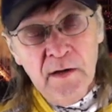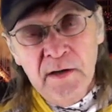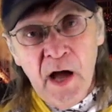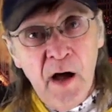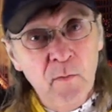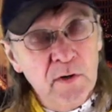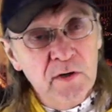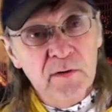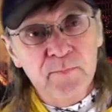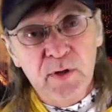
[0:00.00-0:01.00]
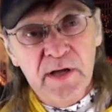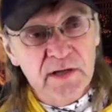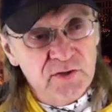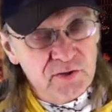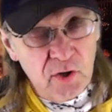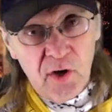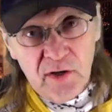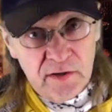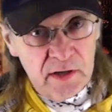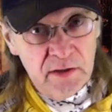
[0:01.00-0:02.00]
Now we're going to play a
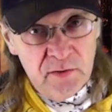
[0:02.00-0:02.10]
song that